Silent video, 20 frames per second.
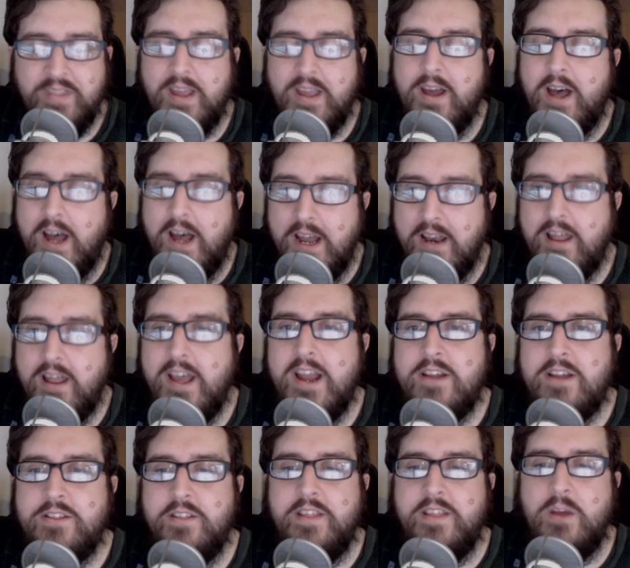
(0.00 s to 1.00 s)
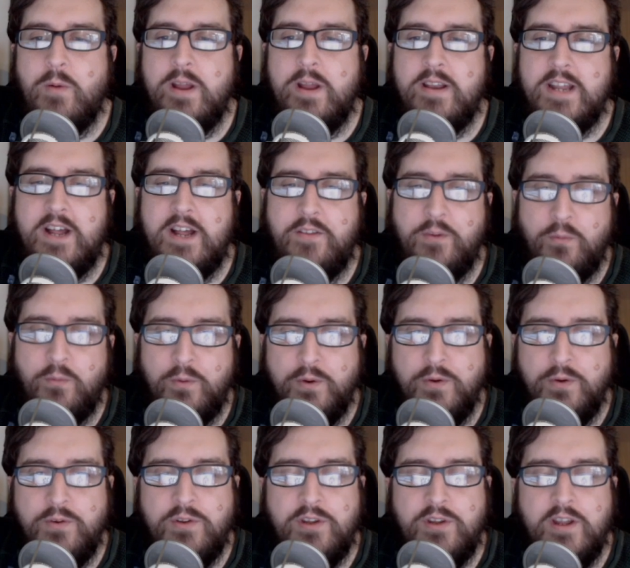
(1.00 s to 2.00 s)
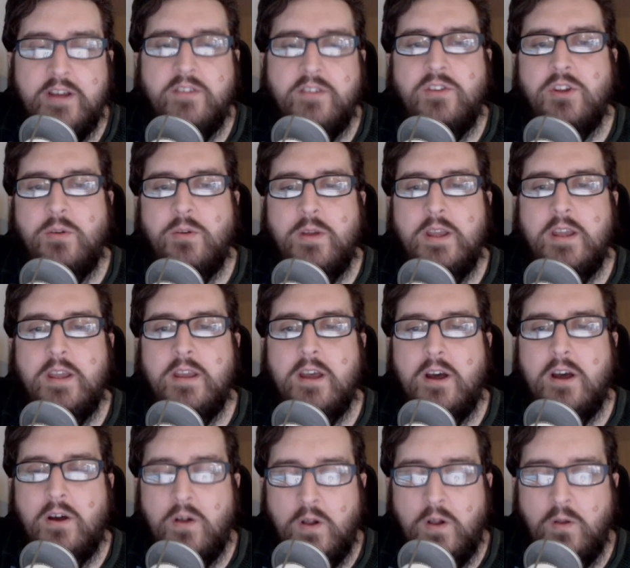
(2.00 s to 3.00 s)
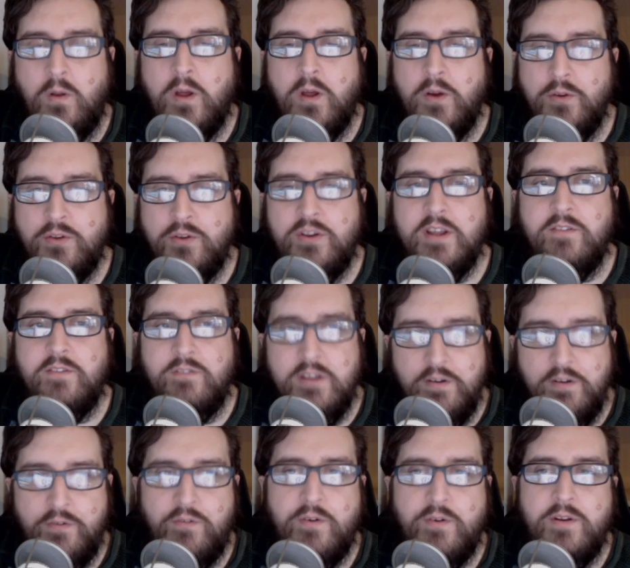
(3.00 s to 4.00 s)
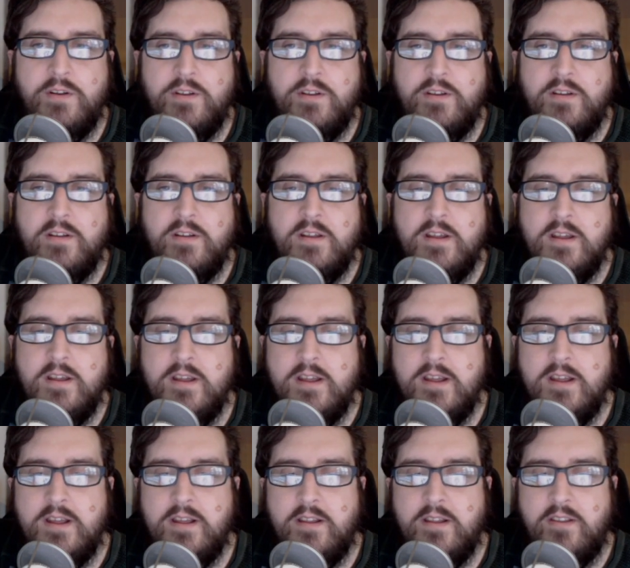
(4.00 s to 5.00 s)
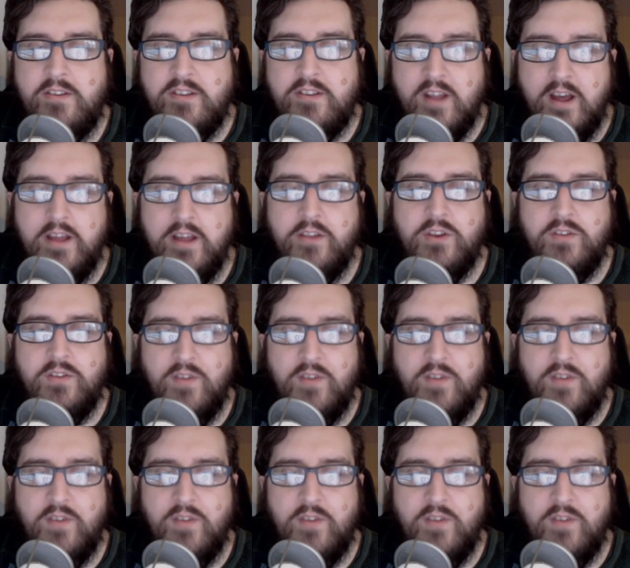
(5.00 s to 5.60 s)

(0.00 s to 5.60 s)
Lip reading: I like that they went down the route of doing a whole host of different styles of